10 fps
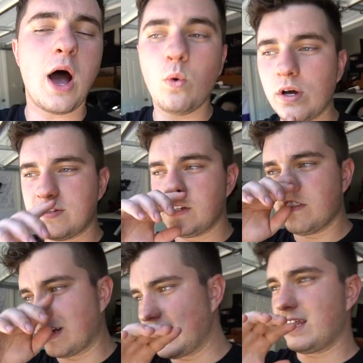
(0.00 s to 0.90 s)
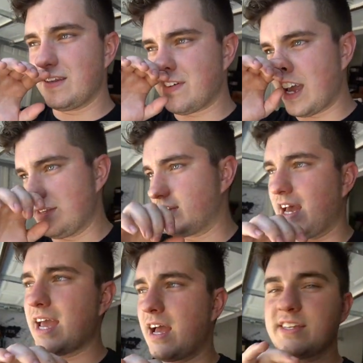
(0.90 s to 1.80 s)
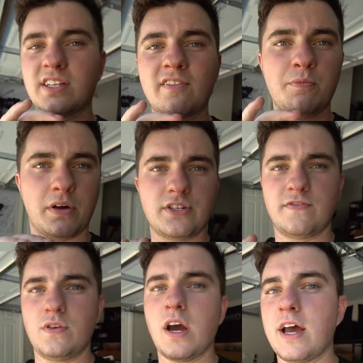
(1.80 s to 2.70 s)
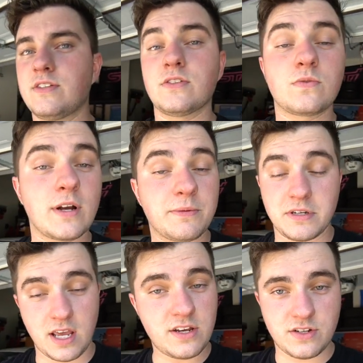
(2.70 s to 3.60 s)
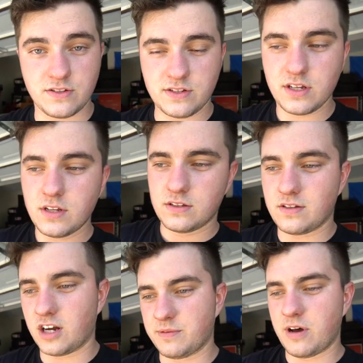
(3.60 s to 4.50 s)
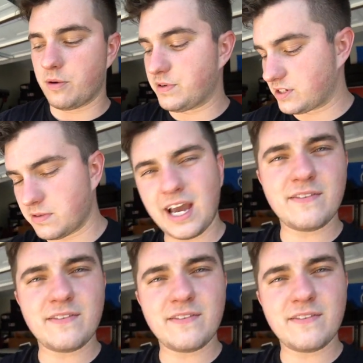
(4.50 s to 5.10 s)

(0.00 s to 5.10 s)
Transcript: I want to, my daily advice, I still have a bunch of you guys' recommendations to talk about, but something I